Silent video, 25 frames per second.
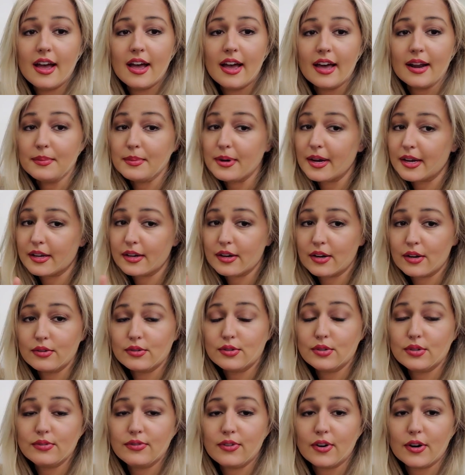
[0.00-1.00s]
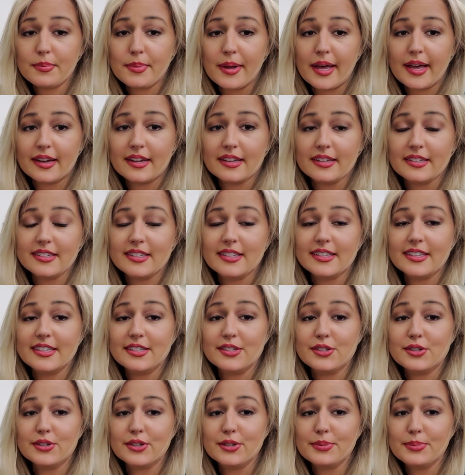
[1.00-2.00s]
and I'm not gonna go too far back into the
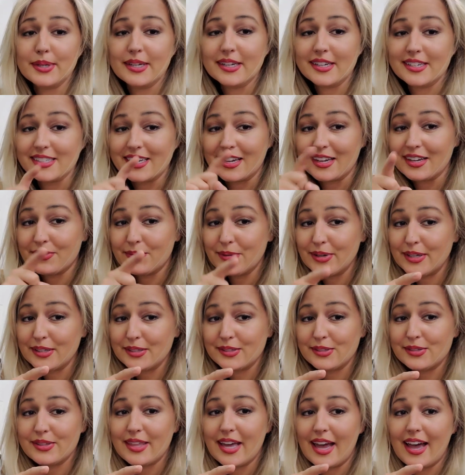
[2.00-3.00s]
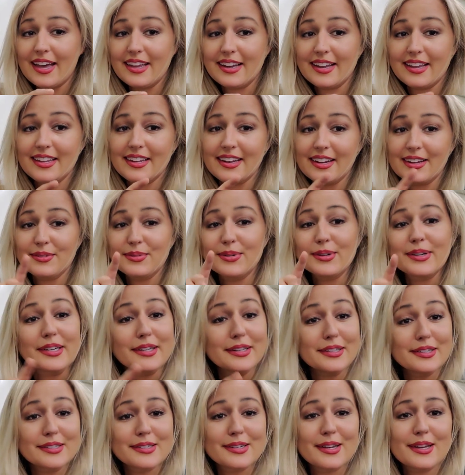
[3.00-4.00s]
history because I will do that and I will
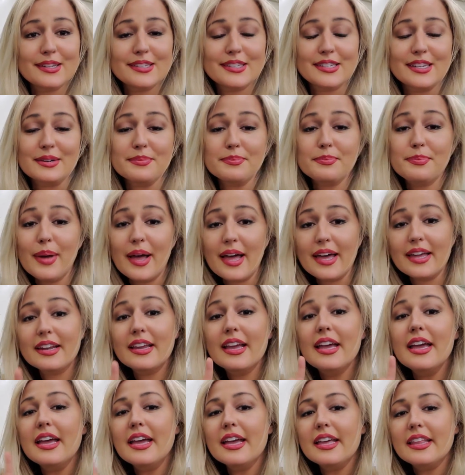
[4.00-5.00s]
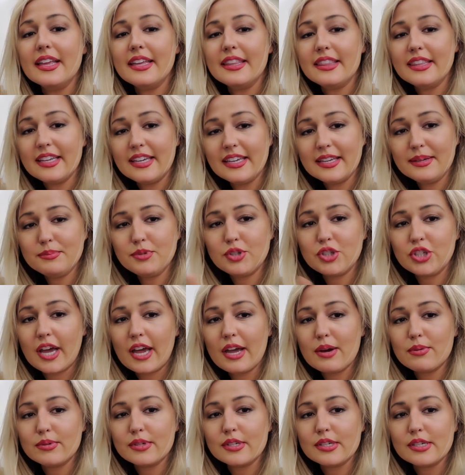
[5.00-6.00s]
get exhausted, but the
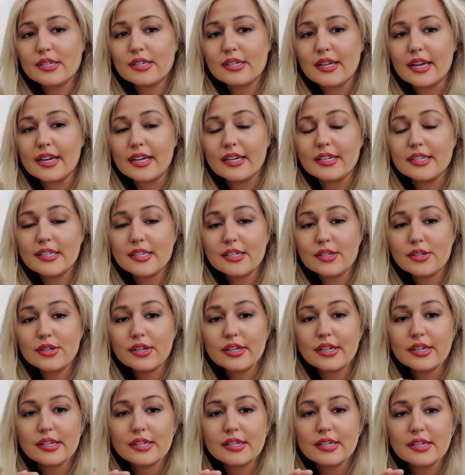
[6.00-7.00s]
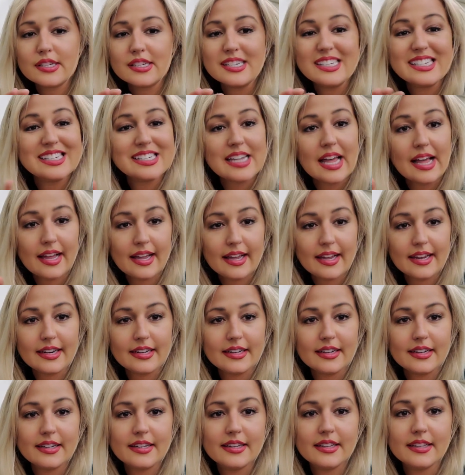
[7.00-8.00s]
MGA was a serious
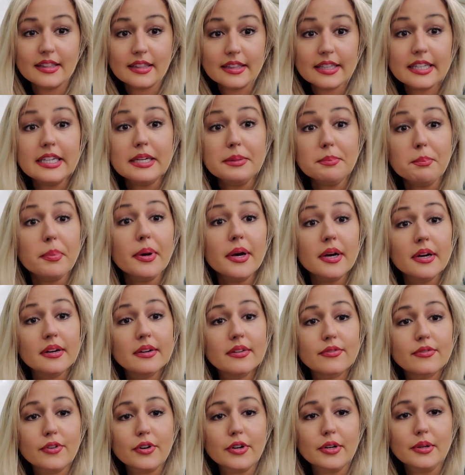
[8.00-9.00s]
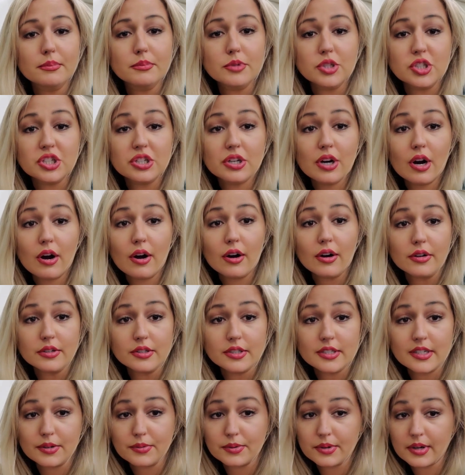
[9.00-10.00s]
design leap for MG
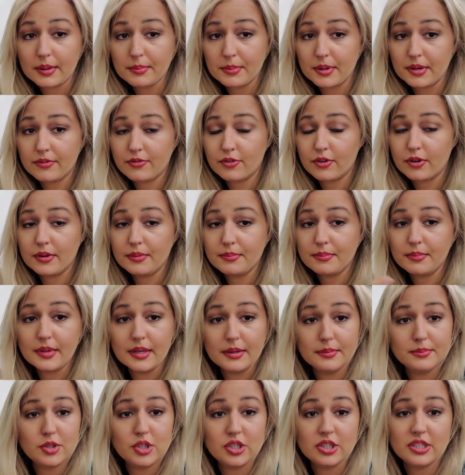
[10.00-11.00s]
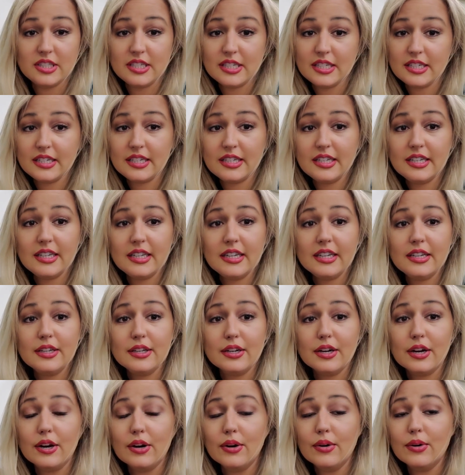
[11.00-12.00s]
cars. They were coming from MGTD,
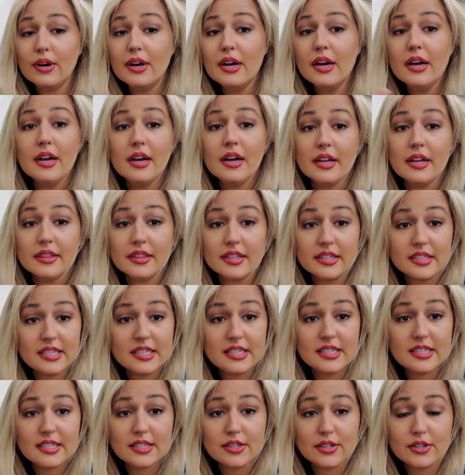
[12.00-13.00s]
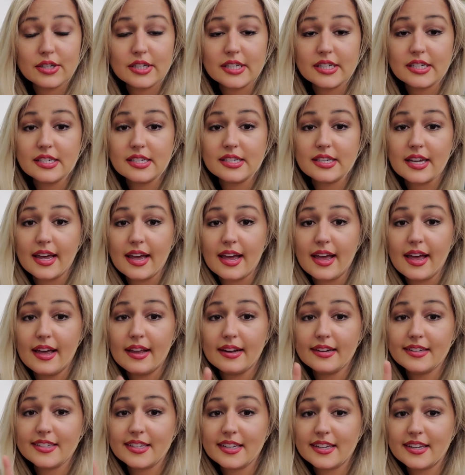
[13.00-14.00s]
you know, the T-Series,
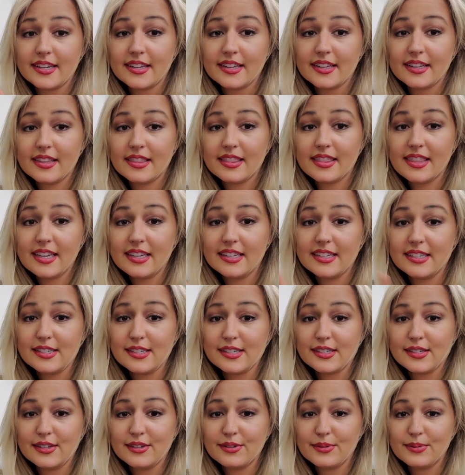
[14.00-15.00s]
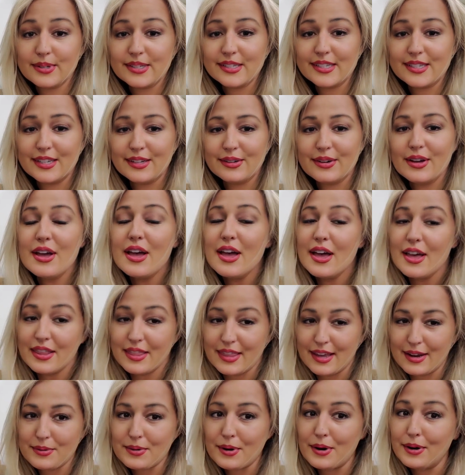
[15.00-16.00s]
and this was,
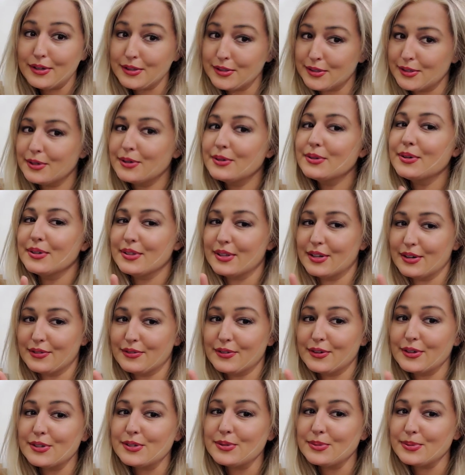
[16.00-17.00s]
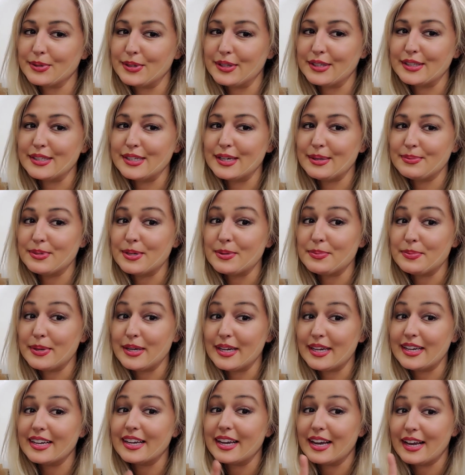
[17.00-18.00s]
they were also their first real attempt at
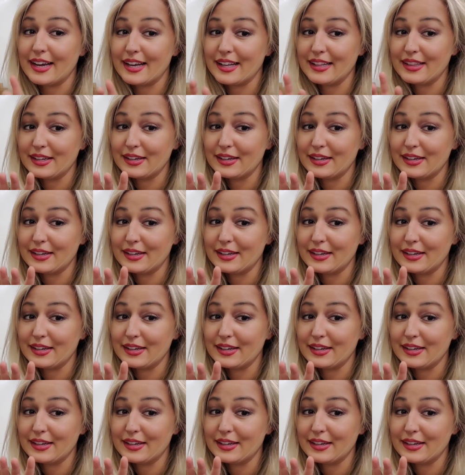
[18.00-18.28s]
being a